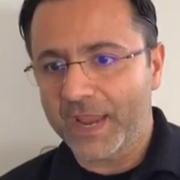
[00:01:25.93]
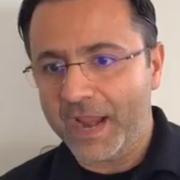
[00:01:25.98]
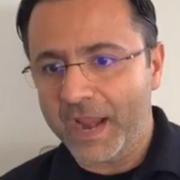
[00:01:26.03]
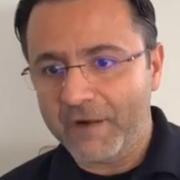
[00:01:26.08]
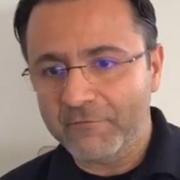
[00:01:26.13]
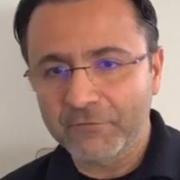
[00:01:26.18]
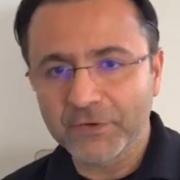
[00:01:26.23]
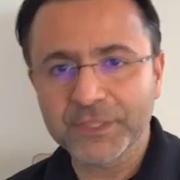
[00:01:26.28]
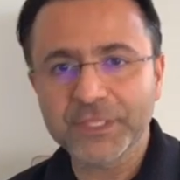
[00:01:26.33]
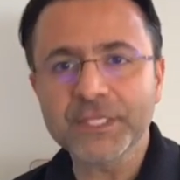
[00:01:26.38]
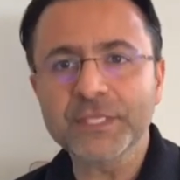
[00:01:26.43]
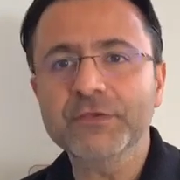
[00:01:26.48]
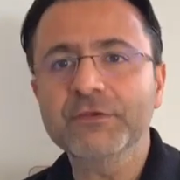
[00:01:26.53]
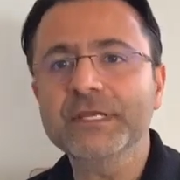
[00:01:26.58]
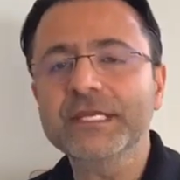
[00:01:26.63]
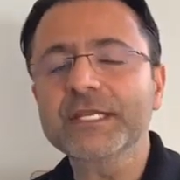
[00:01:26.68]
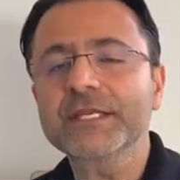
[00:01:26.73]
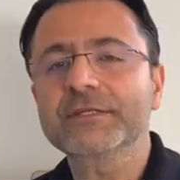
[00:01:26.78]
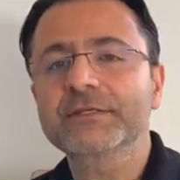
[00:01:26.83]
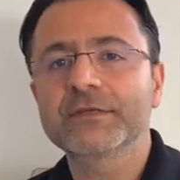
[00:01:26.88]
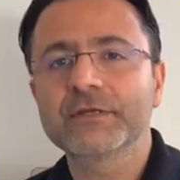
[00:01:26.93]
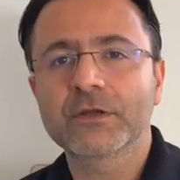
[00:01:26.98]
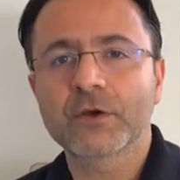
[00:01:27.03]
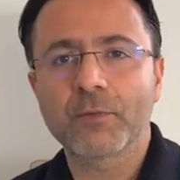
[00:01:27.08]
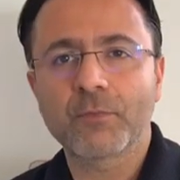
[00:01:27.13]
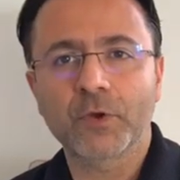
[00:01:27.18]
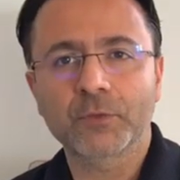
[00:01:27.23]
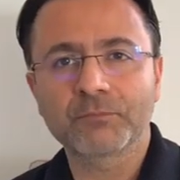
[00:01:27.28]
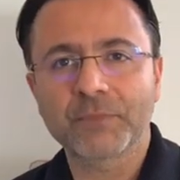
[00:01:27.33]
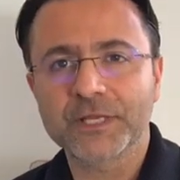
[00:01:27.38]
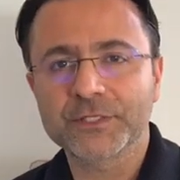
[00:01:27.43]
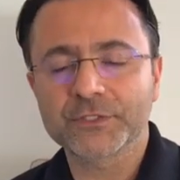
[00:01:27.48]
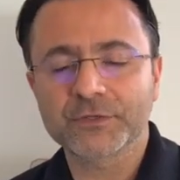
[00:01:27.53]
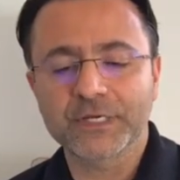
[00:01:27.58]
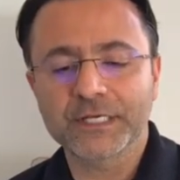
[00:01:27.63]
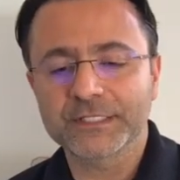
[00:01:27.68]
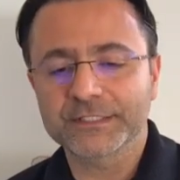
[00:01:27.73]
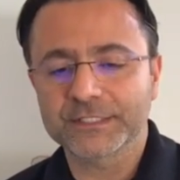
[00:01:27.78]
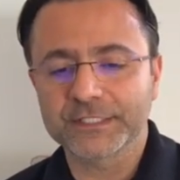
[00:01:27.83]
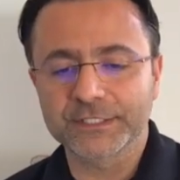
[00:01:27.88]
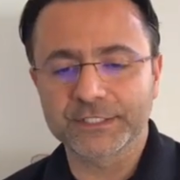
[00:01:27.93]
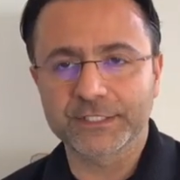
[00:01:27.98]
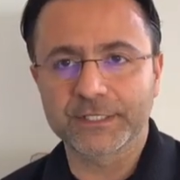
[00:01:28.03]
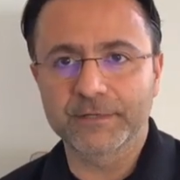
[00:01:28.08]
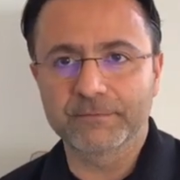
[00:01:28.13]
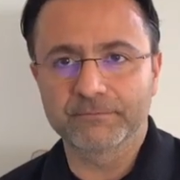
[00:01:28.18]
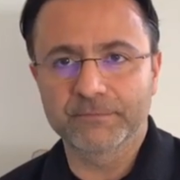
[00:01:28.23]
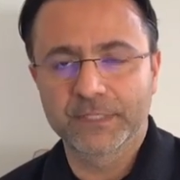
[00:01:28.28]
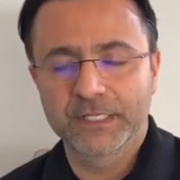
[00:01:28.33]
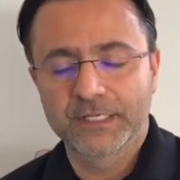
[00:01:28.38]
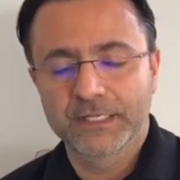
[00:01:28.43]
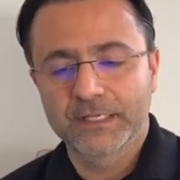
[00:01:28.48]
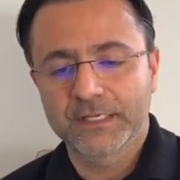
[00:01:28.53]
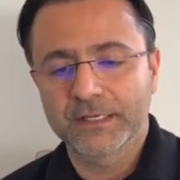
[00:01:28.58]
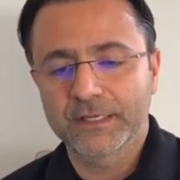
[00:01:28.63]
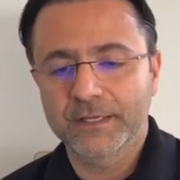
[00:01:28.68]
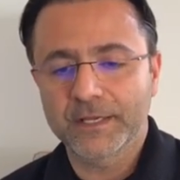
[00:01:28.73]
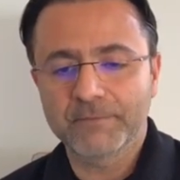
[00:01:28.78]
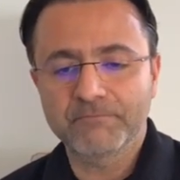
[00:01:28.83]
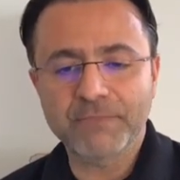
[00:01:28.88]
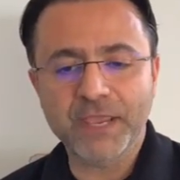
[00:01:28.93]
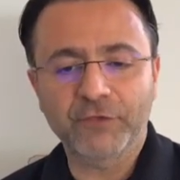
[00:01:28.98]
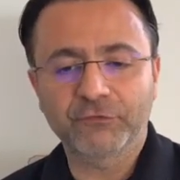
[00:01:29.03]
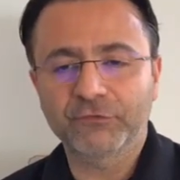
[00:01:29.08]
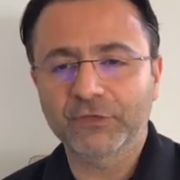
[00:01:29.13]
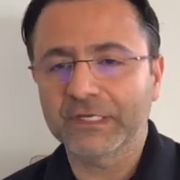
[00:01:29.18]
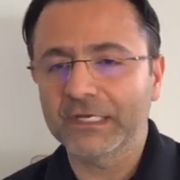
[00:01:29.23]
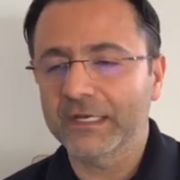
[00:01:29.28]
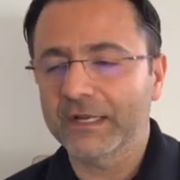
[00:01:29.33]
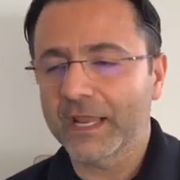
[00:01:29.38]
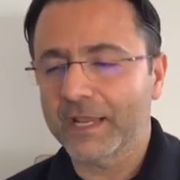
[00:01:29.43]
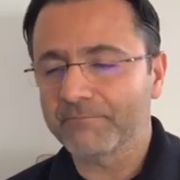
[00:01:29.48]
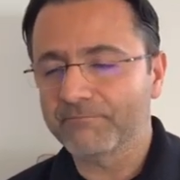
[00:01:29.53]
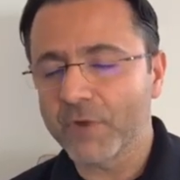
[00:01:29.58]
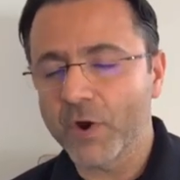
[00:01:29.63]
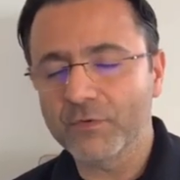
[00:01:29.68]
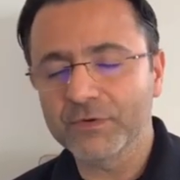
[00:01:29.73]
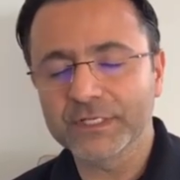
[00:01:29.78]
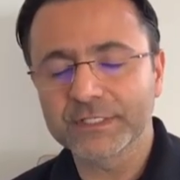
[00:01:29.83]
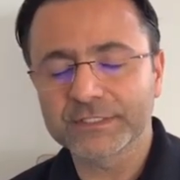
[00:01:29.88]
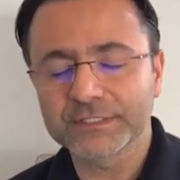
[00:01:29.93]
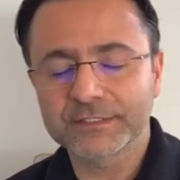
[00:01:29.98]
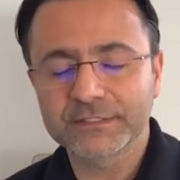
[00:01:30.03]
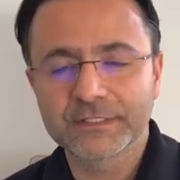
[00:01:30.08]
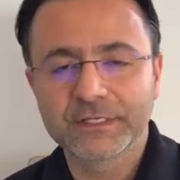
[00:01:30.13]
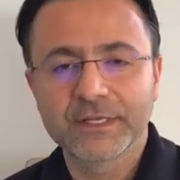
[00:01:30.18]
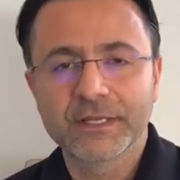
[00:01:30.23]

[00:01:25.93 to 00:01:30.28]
everything you need to know about my trading system, basically like bonus